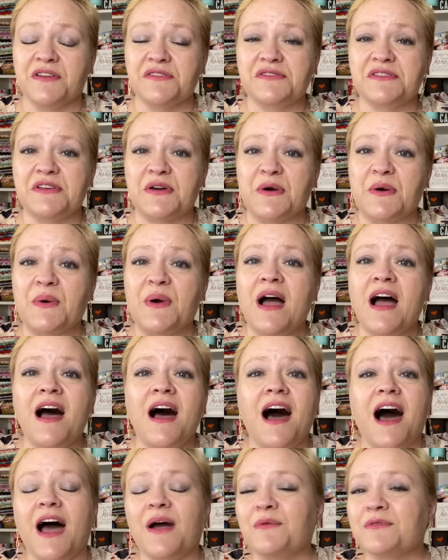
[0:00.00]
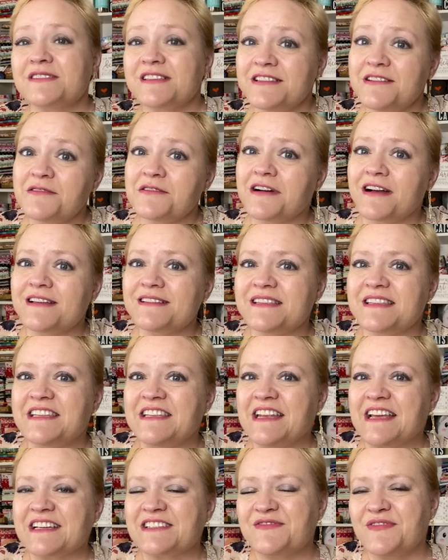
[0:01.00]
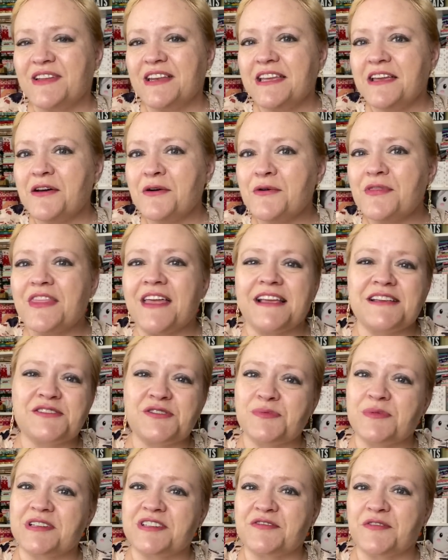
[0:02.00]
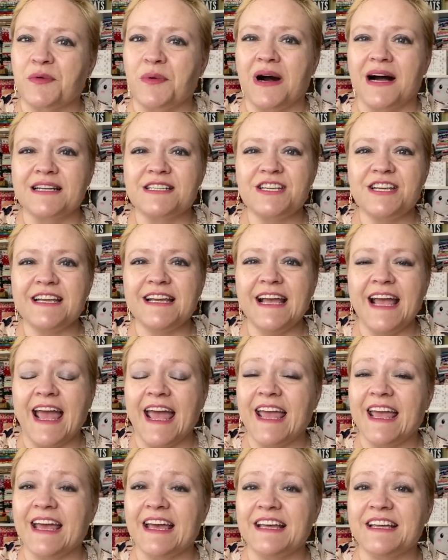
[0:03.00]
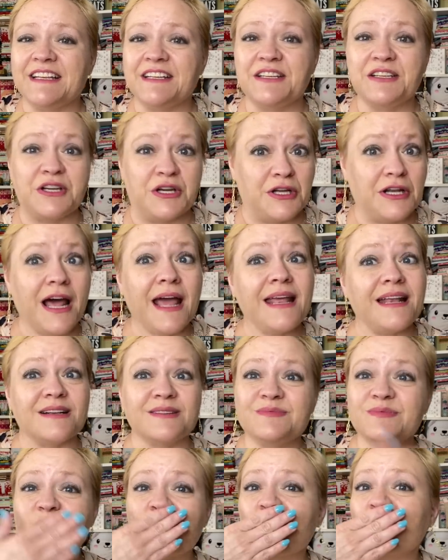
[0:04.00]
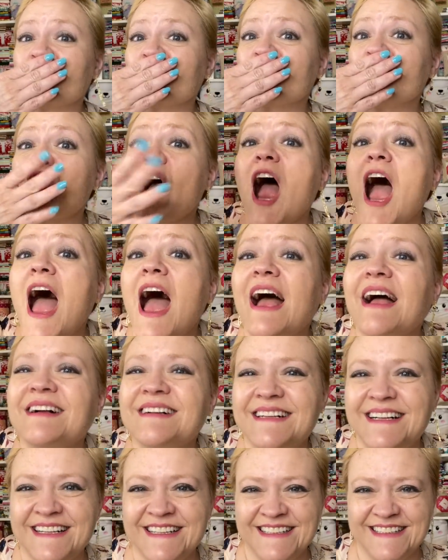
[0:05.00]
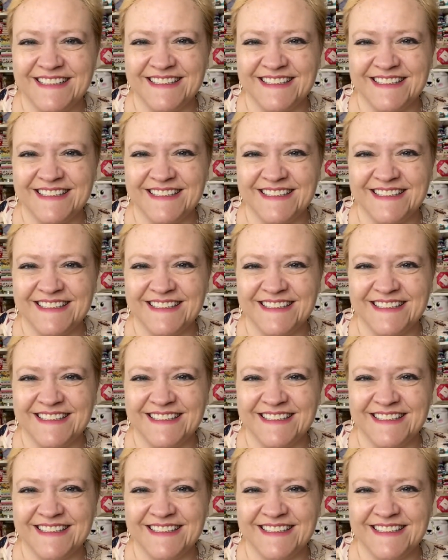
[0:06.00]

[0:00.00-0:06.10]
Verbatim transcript: you. So I will see you guys in the next video. Thanks so much for watching, and good night. Mwah.